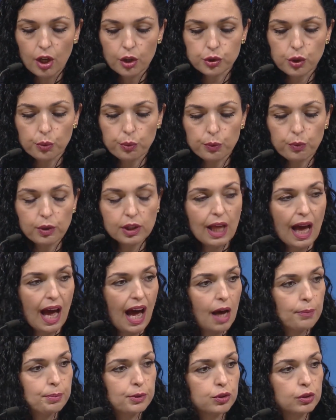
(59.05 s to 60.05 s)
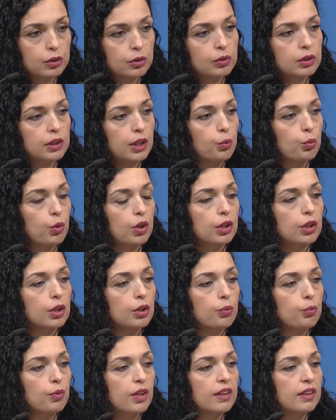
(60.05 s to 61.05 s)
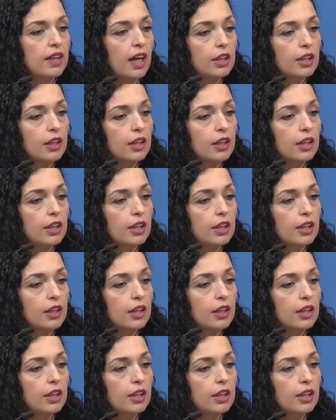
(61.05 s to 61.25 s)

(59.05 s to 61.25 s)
So we will absolutely work with